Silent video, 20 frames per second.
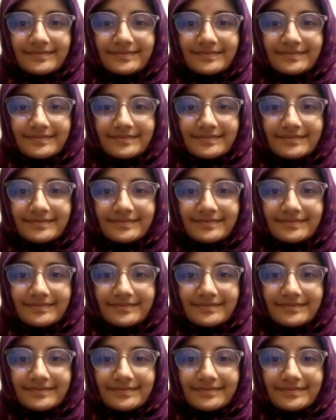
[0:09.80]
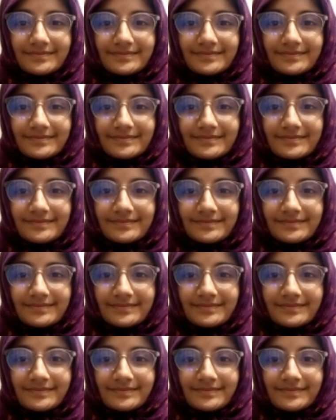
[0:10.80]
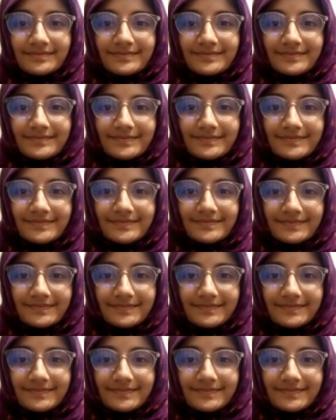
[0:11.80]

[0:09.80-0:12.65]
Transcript: This person isn't speaking.